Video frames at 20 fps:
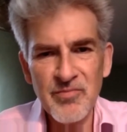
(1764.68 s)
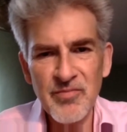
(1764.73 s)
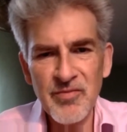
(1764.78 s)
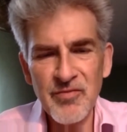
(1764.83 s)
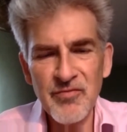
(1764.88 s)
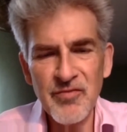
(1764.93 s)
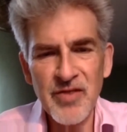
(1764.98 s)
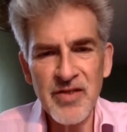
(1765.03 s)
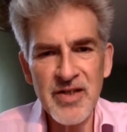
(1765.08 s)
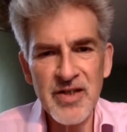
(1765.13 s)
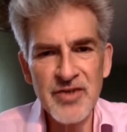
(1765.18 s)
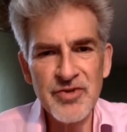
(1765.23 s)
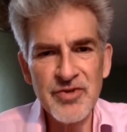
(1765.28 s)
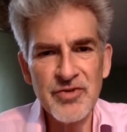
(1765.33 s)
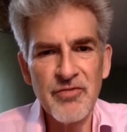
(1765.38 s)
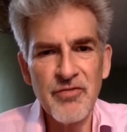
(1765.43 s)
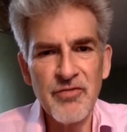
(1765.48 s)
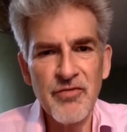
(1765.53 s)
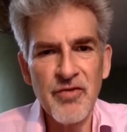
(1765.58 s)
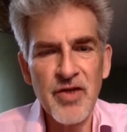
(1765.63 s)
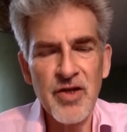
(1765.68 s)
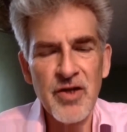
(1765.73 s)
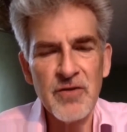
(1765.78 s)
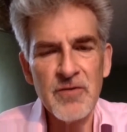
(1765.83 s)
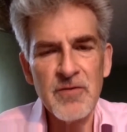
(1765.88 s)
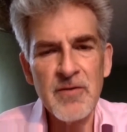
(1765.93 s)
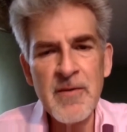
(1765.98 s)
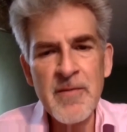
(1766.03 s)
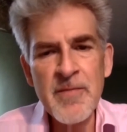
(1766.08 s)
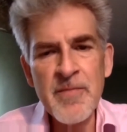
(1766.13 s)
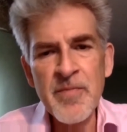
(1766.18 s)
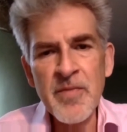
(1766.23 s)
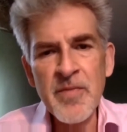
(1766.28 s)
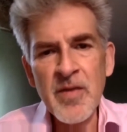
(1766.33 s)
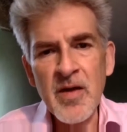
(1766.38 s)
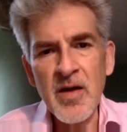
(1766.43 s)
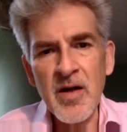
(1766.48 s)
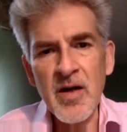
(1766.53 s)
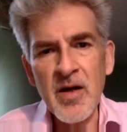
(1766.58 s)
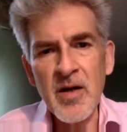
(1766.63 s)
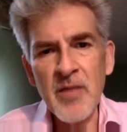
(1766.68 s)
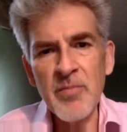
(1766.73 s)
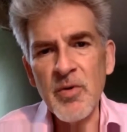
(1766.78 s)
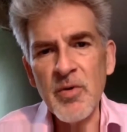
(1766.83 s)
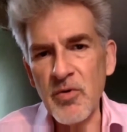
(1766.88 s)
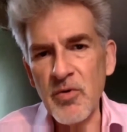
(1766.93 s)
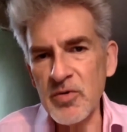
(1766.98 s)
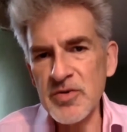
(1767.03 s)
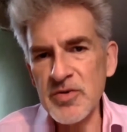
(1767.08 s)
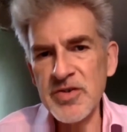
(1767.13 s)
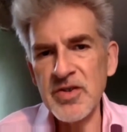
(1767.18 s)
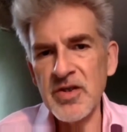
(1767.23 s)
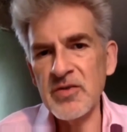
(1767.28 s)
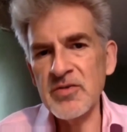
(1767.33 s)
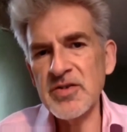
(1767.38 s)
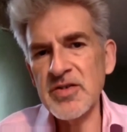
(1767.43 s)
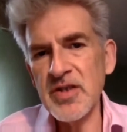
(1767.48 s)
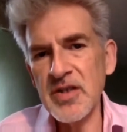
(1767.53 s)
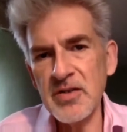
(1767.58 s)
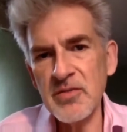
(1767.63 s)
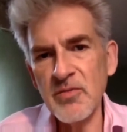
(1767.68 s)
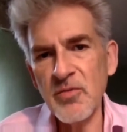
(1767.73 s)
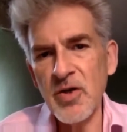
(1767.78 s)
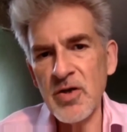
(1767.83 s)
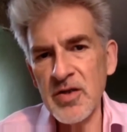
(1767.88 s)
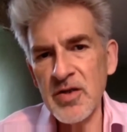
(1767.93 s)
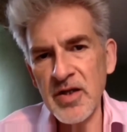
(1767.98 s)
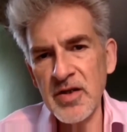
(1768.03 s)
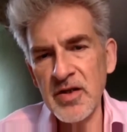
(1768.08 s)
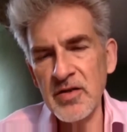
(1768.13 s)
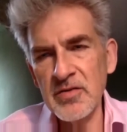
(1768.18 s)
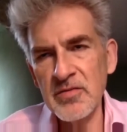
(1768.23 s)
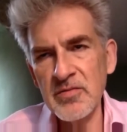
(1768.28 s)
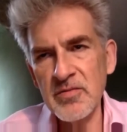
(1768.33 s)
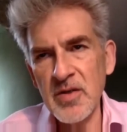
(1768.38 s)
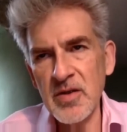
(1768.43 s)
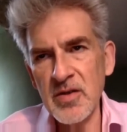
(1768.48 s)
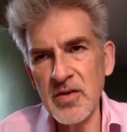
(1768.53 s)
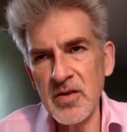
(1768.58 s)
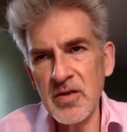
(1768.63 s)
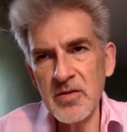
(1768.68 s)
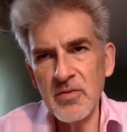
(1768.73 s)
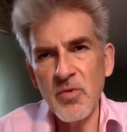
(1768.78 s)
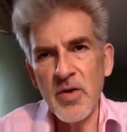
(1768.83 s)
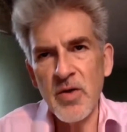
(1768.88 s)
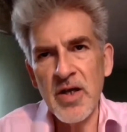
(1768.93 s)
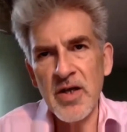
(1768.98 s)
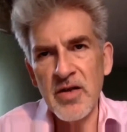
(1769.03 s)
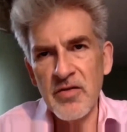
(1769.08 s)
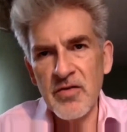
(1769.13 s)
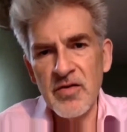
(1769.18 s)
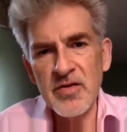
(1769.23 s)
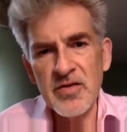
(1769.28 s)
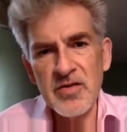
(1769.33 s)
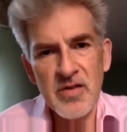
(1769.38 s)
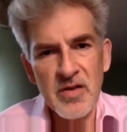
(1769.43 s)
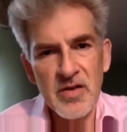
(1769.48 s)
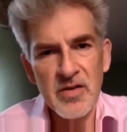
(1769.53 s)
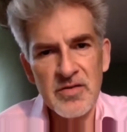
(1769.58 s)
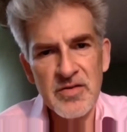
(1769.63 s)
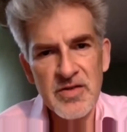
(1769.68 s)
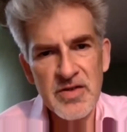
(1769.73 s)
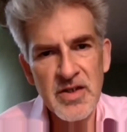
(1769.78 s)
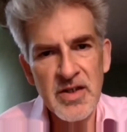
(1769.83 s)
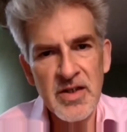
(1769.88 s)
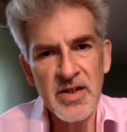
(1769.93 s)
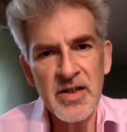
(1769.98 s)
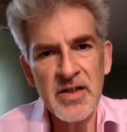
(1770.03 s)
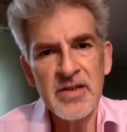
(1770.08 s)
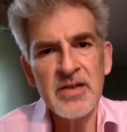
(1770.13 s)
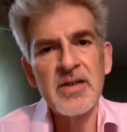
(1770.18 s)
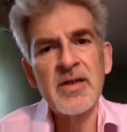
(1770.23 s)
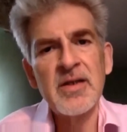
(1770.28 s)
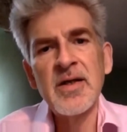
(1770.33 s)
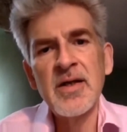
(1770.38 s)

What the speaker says: financial flow. But we're also working with and seeing